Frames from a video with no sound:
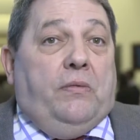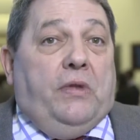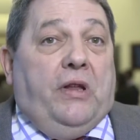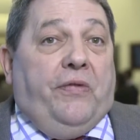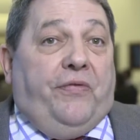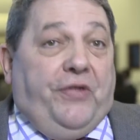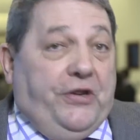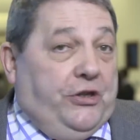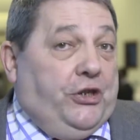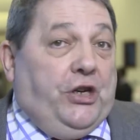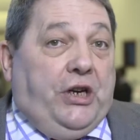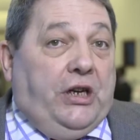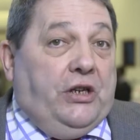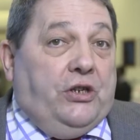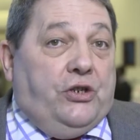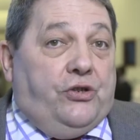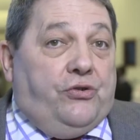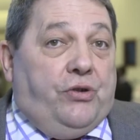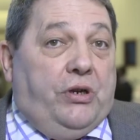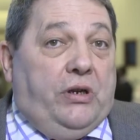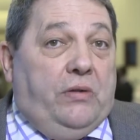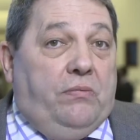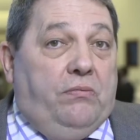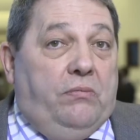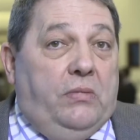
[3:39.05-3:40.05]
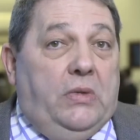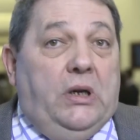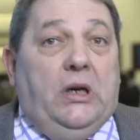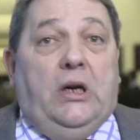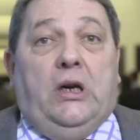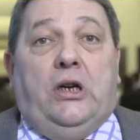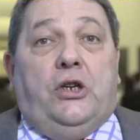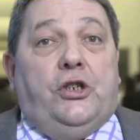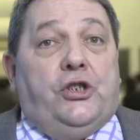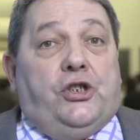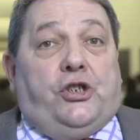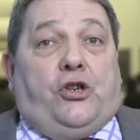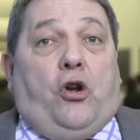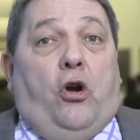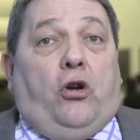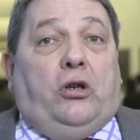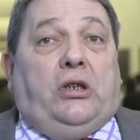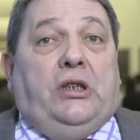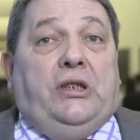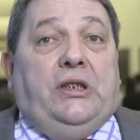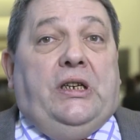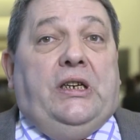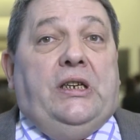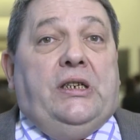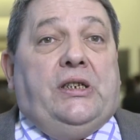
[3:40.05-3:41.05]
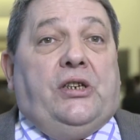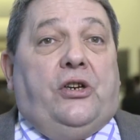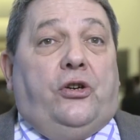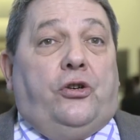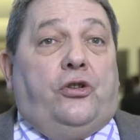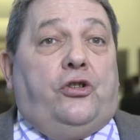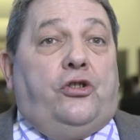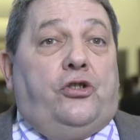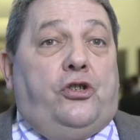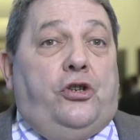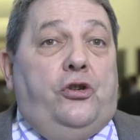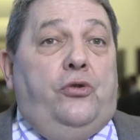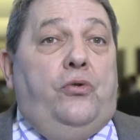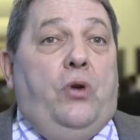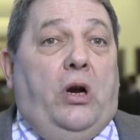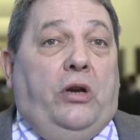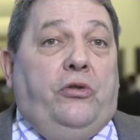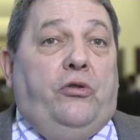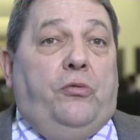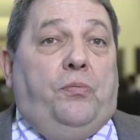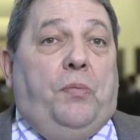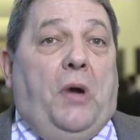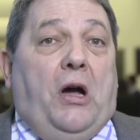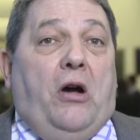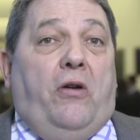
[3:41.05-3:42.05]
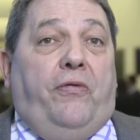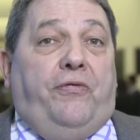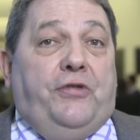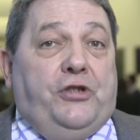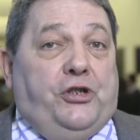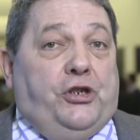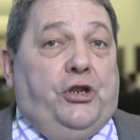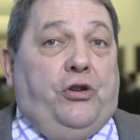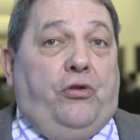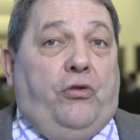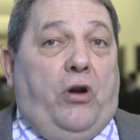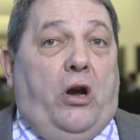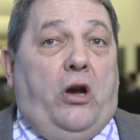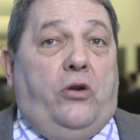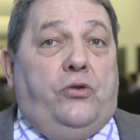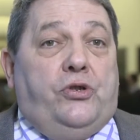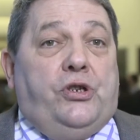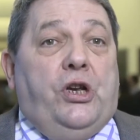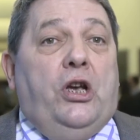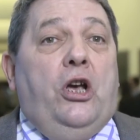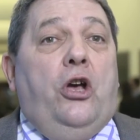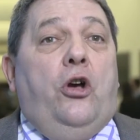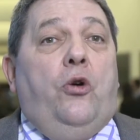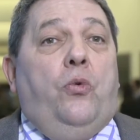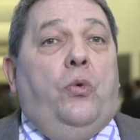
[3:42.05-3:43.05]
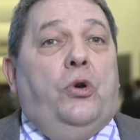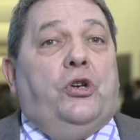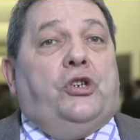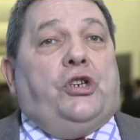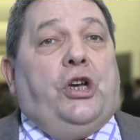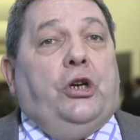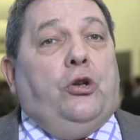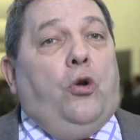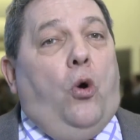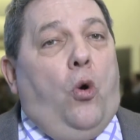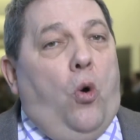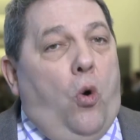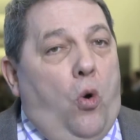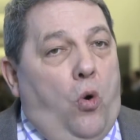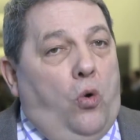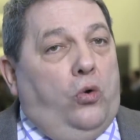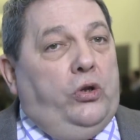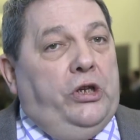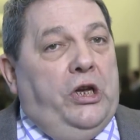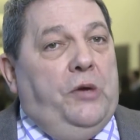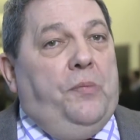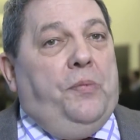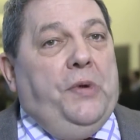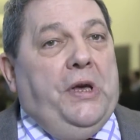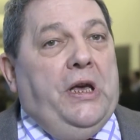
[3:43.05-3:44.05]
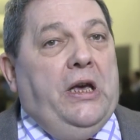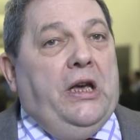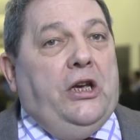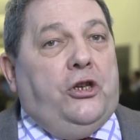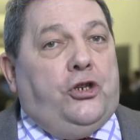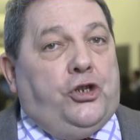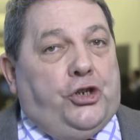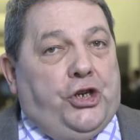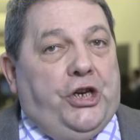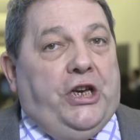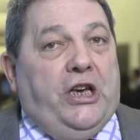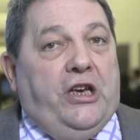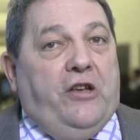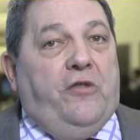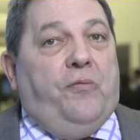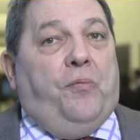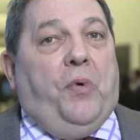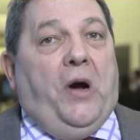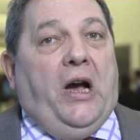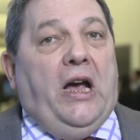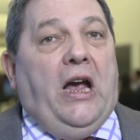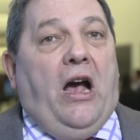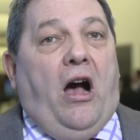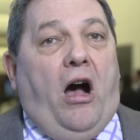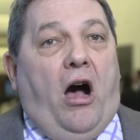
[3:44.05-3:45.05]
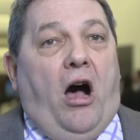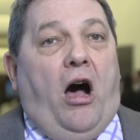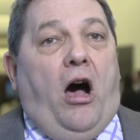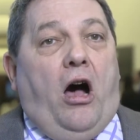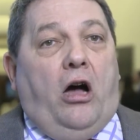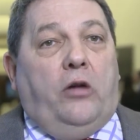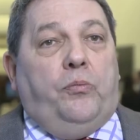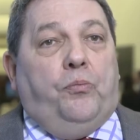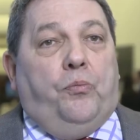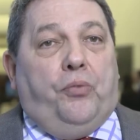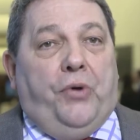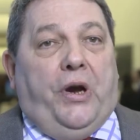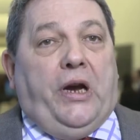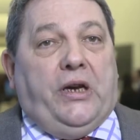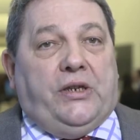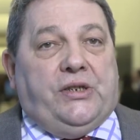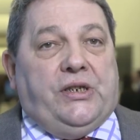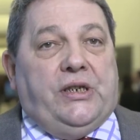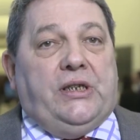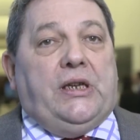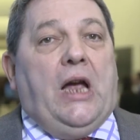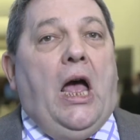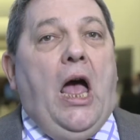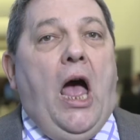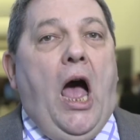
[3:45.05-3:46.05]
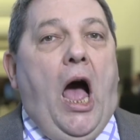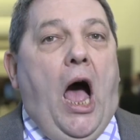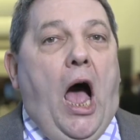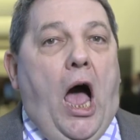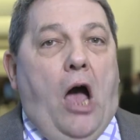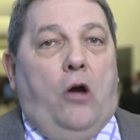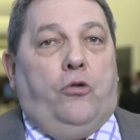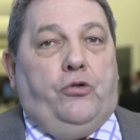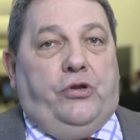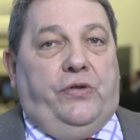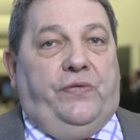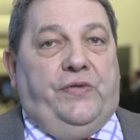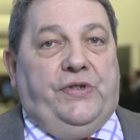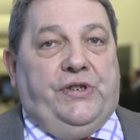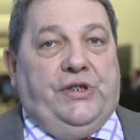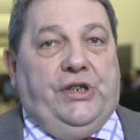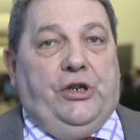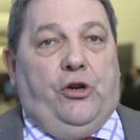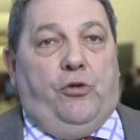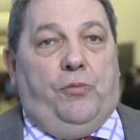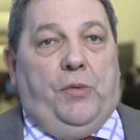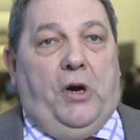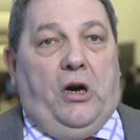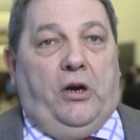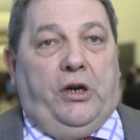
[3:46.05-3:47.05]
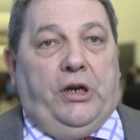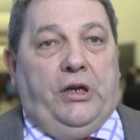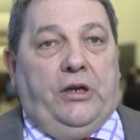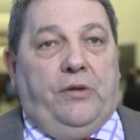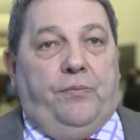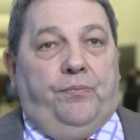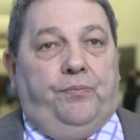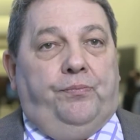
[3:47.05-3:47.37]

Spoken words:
the fishing industry. Scotland needs her 200-mile fishing grounds, which can only be achieved by a hard Brexit out of the single market.